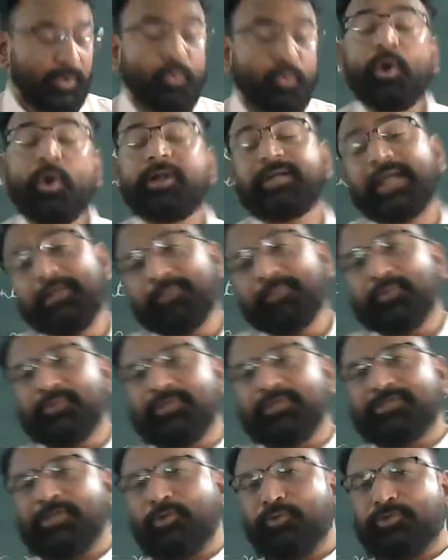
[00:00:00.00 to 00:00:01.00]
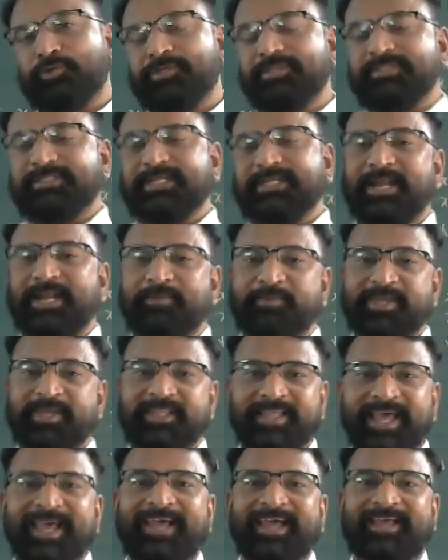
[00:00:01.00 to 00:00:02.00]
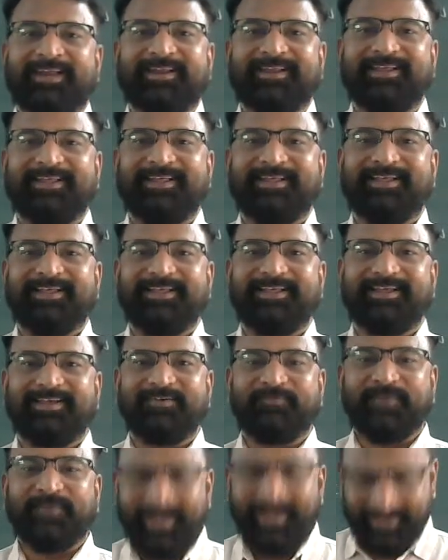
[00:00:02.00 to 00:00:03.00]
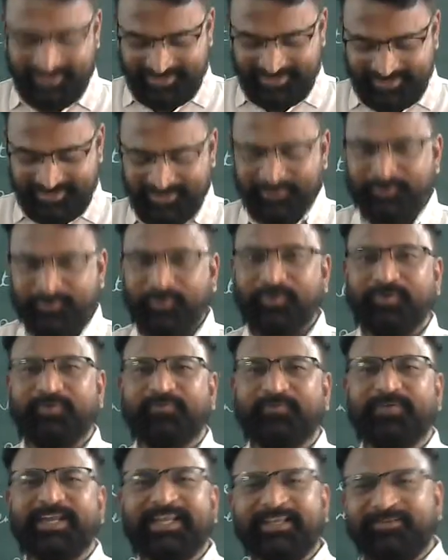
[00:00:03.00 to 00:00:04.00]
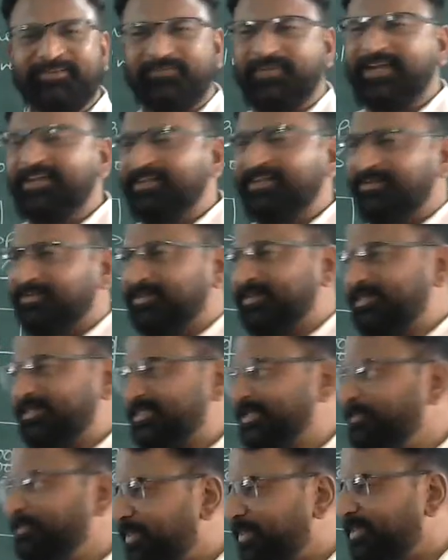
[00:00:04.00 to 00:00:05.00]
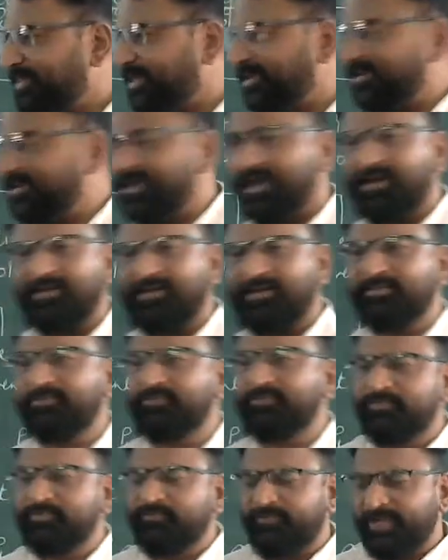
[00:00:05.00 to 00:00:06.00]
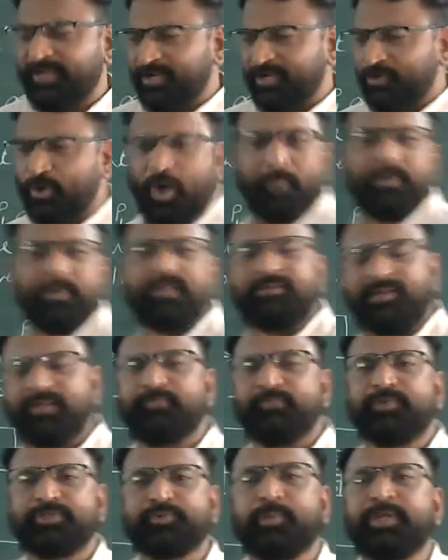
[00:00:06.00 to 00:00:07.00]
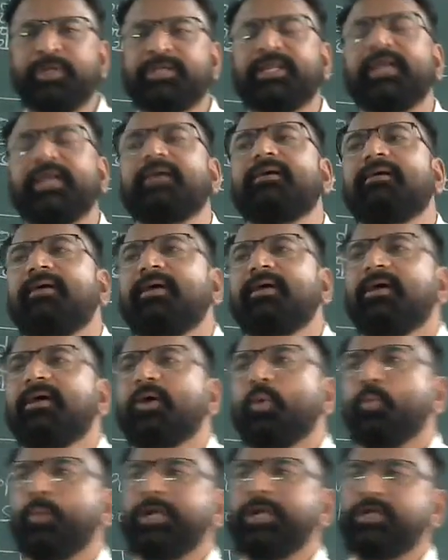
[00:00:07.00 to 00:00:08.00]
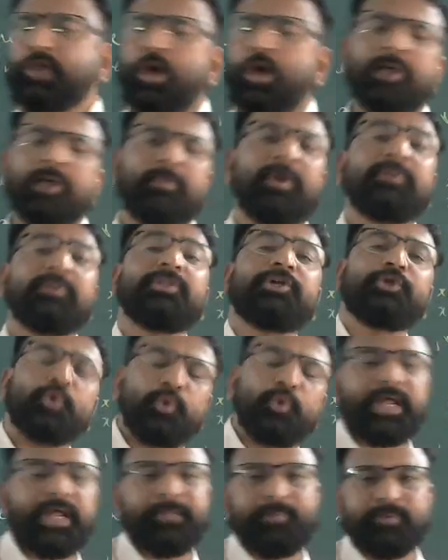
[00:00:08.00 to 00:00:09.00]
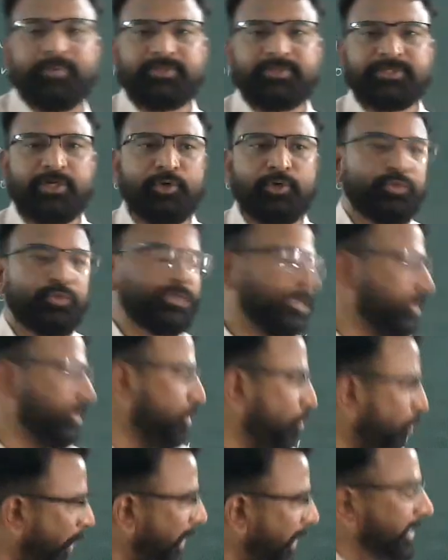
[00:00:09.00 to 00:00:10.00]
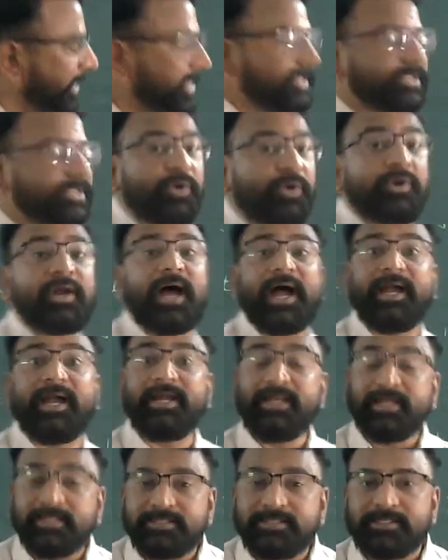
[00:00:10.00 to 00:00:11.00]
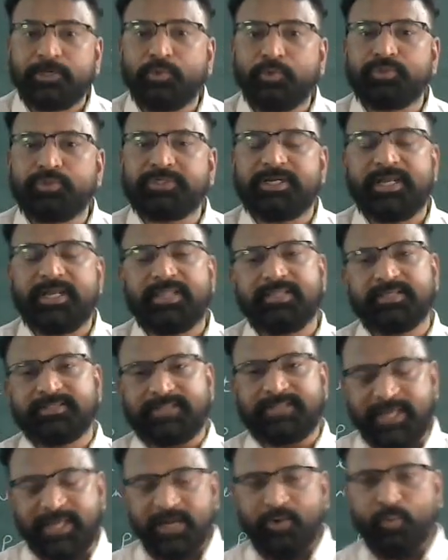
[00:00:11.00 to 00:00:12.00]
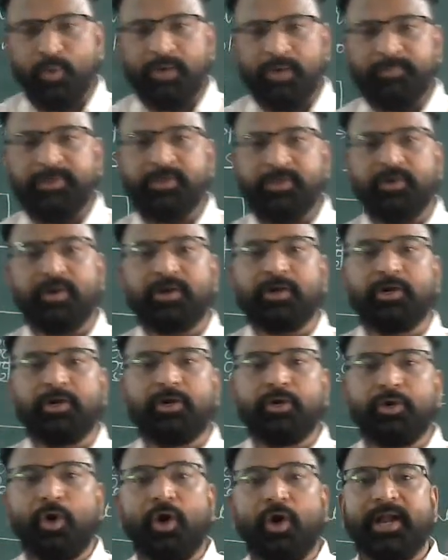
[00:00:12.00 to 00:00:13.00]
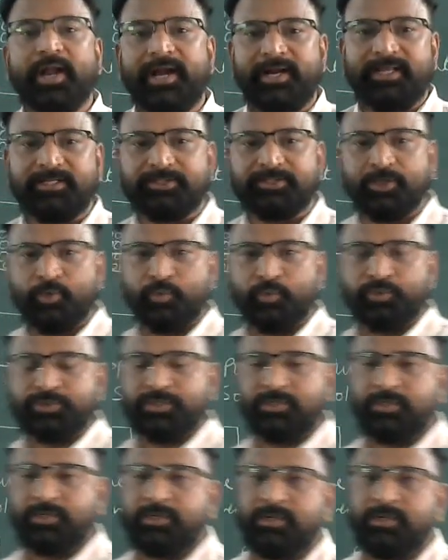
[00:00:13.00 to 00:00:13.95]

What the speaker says: What type of the solutions can be there? Fine. So, very simple thing and very common thing which we take. We talk about the two types of the solution. The one is your ideal solution, and the second will be your non-ideal solution.